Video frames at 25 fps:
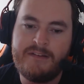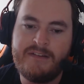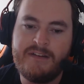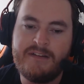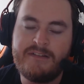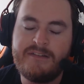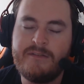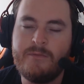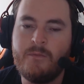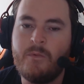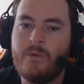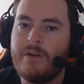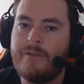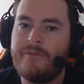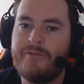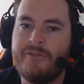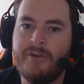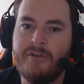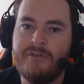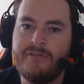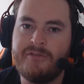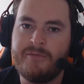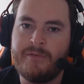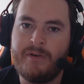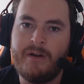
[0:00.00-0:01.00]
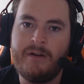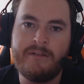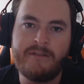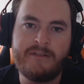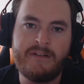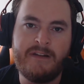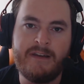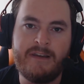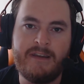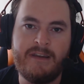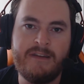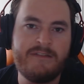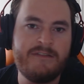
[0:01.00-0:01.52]
just one of those rounds.
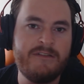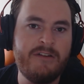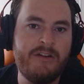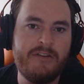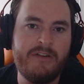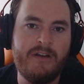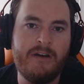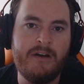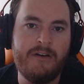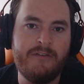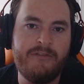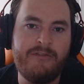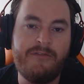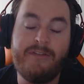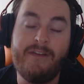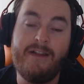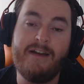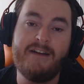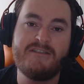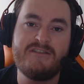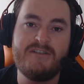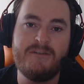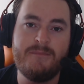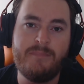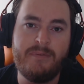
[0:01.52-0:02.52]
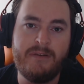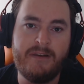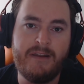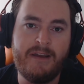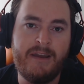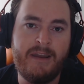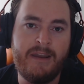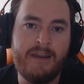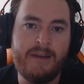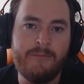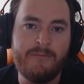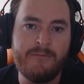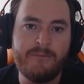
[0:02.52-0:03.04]
Like, it's not a flashy
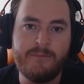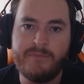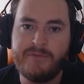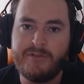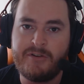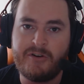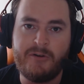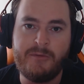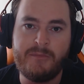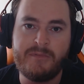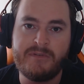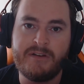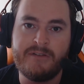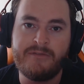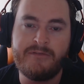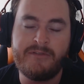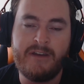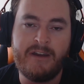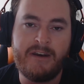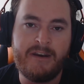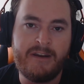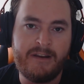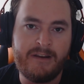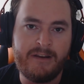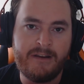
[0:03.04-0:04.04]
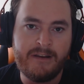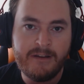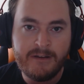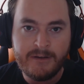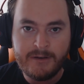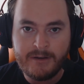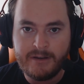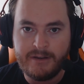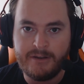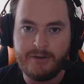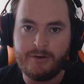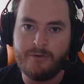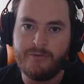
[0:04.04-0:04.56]
play in terms of getting,
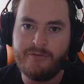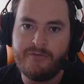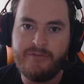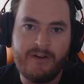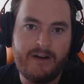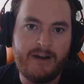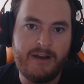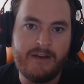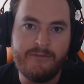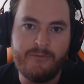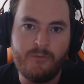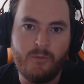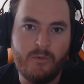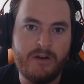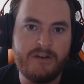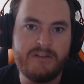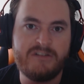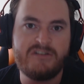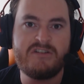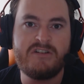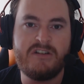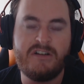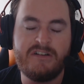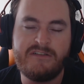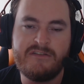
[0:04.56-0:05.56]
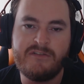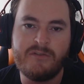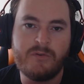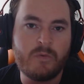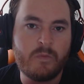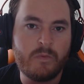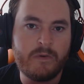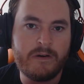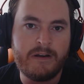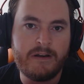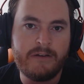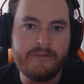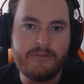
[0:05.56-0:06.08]
you know, five one-shots or
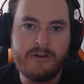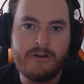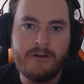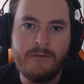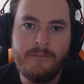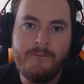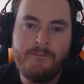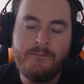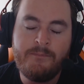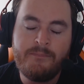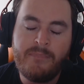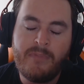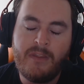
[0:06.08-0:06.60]
whatever.